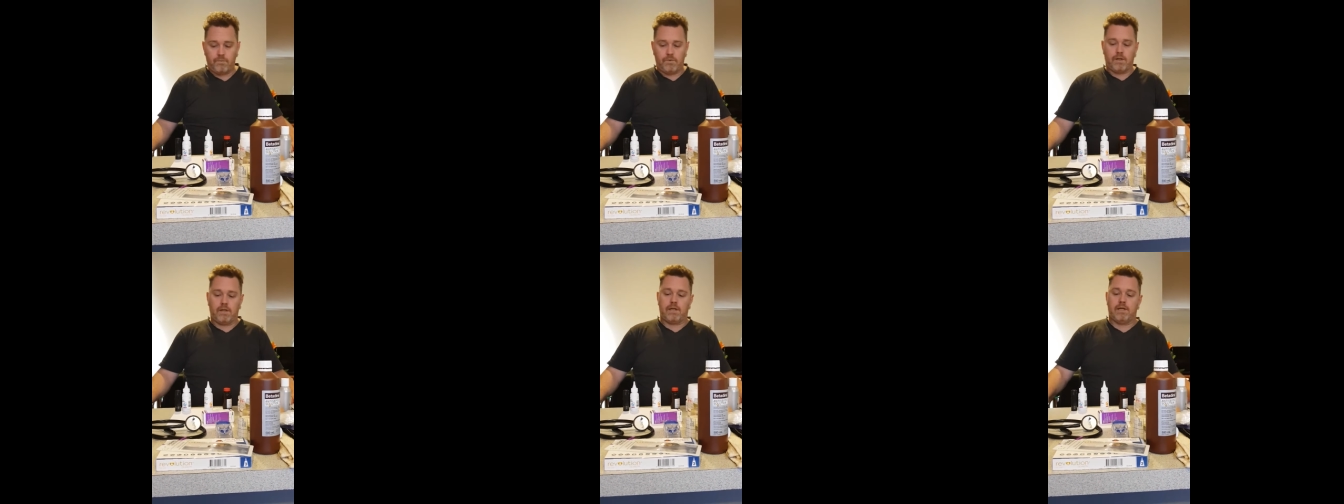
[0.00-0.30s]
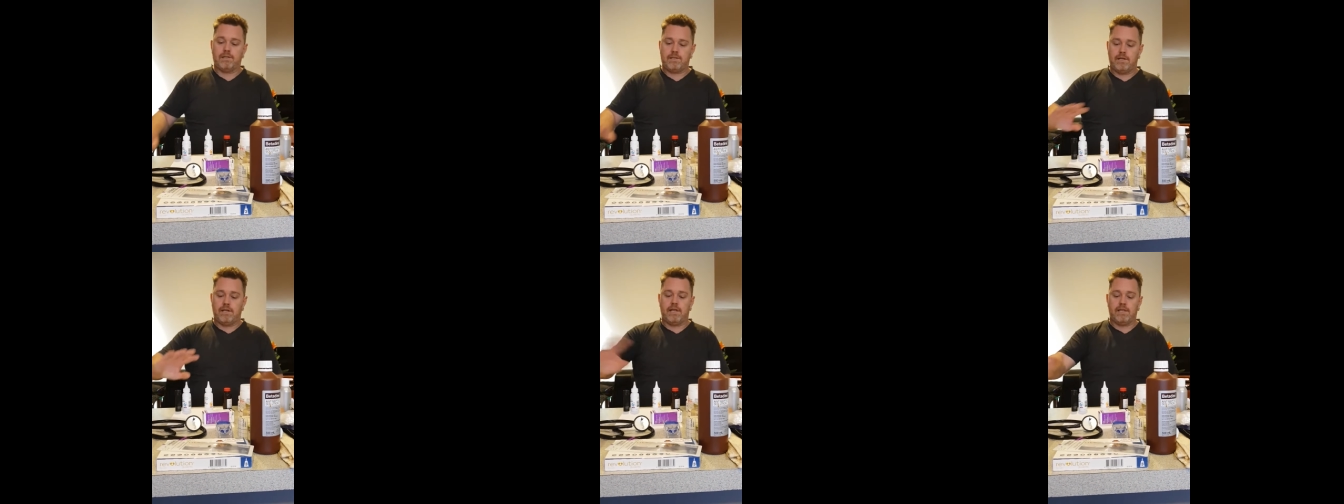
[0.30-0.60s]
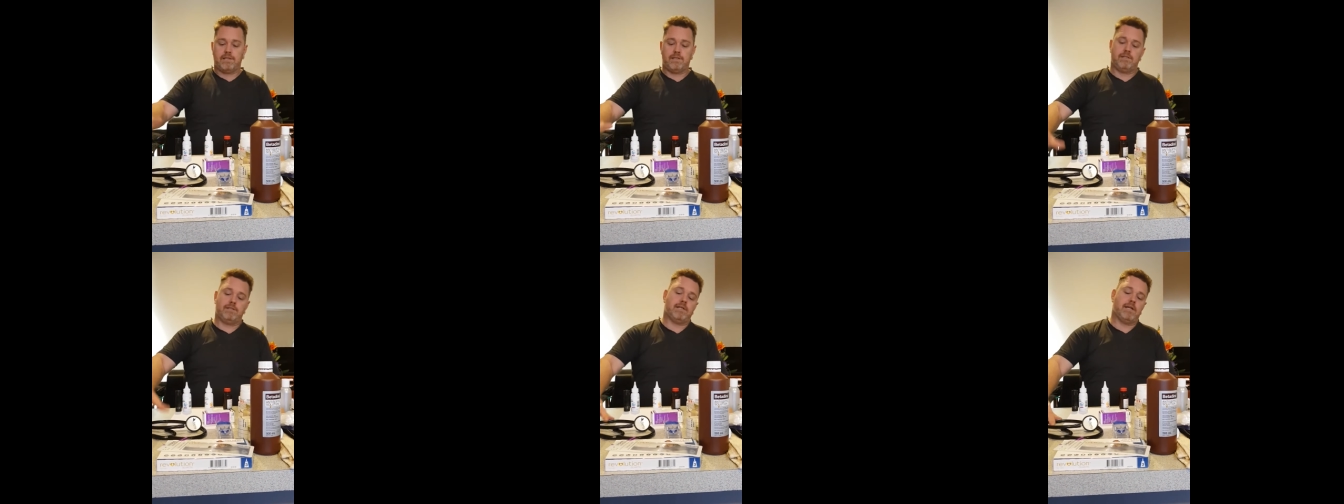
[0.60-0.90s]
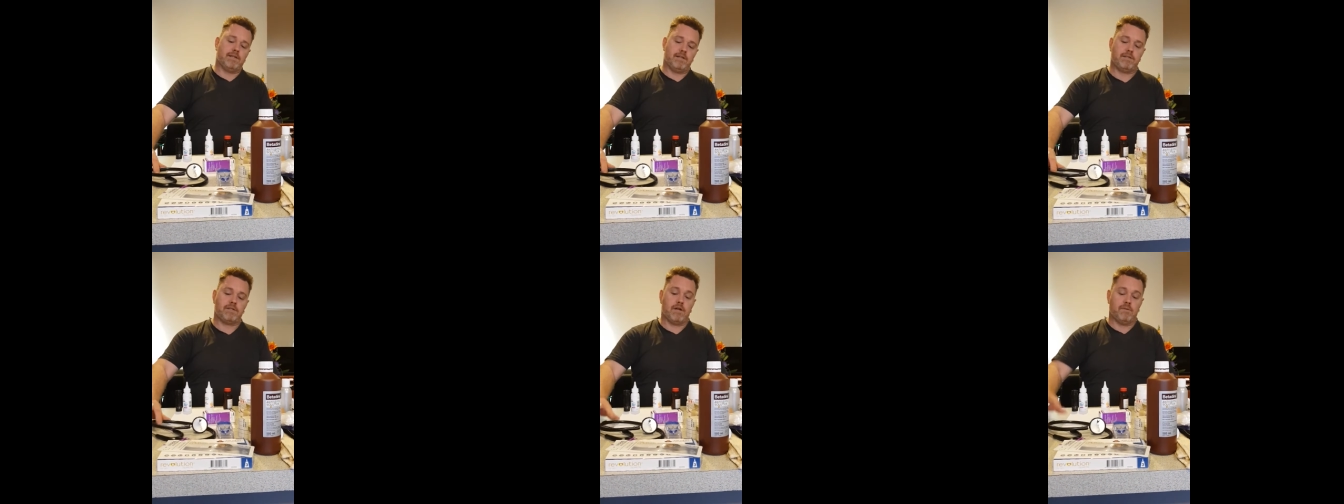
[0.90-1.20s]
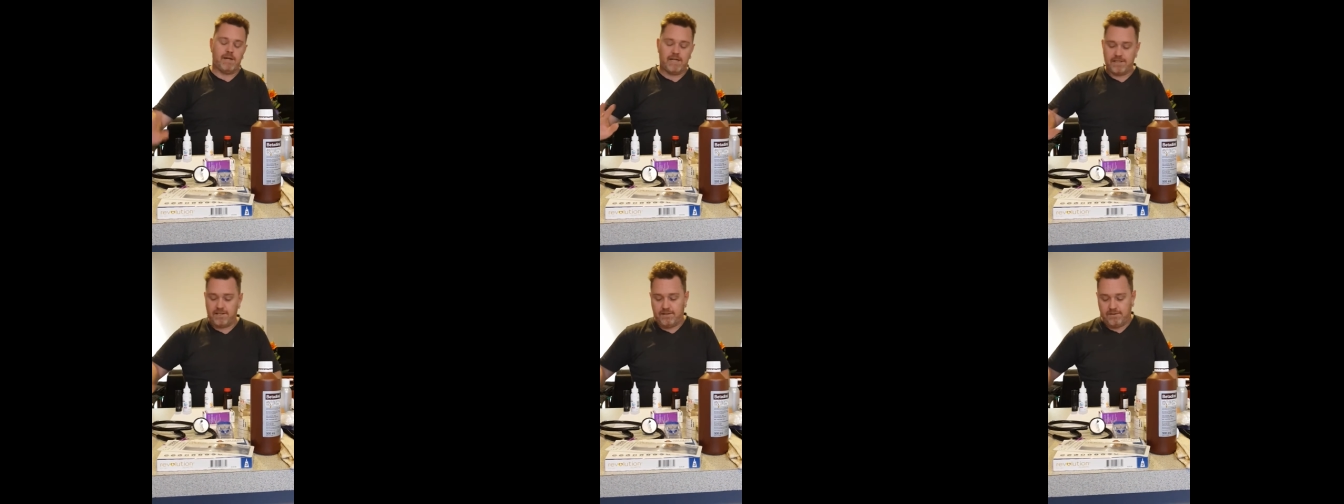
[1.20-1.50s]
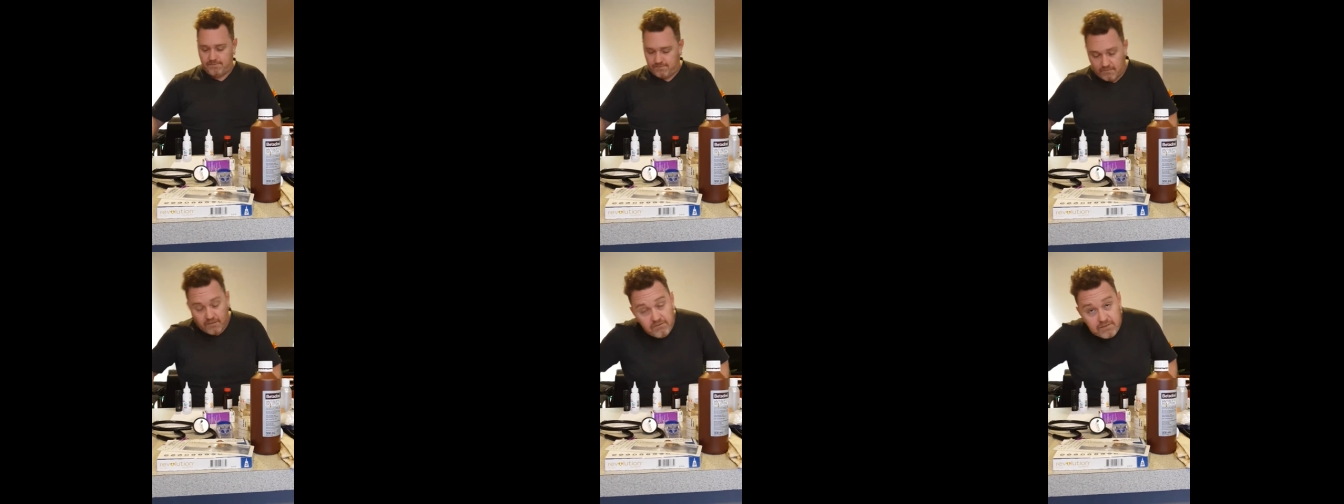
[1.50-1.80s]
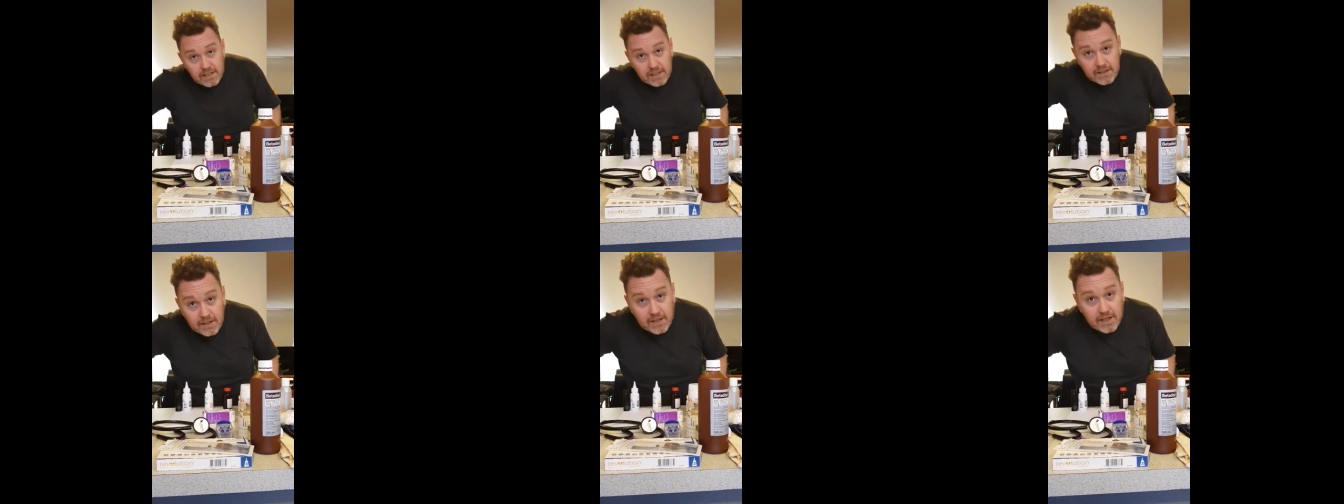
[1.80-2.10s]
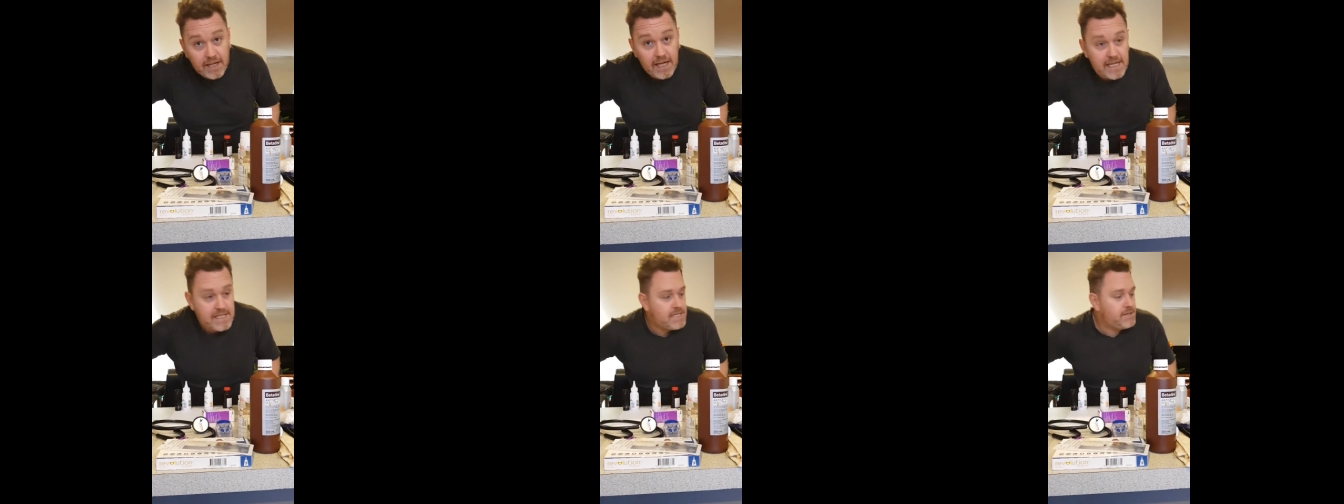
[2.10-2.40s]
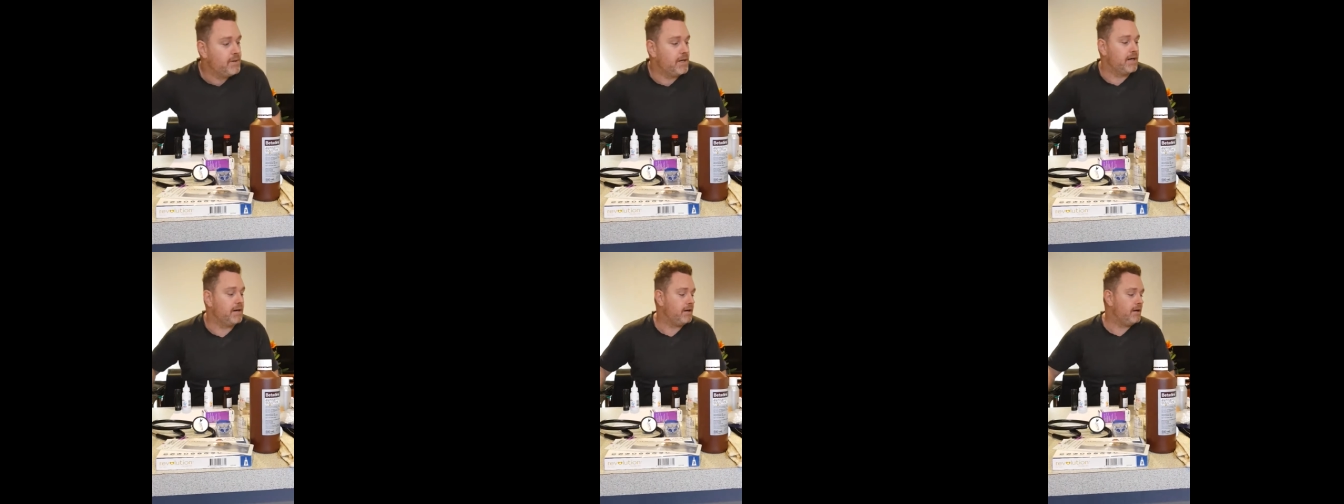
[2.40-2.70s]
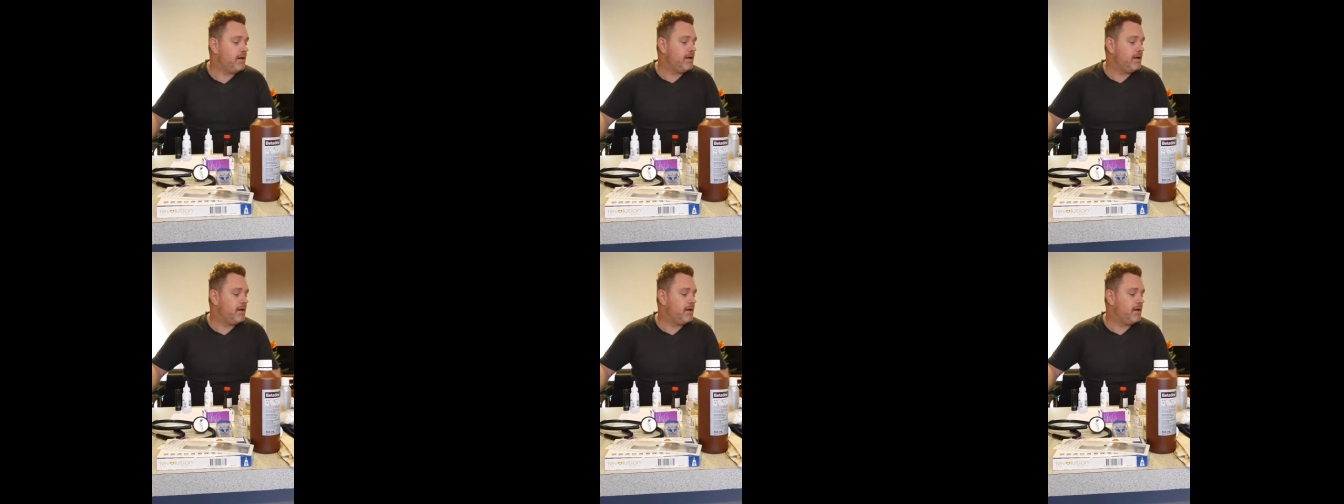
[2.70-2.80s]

Okay, so that's the stethoscope. That's another easy one.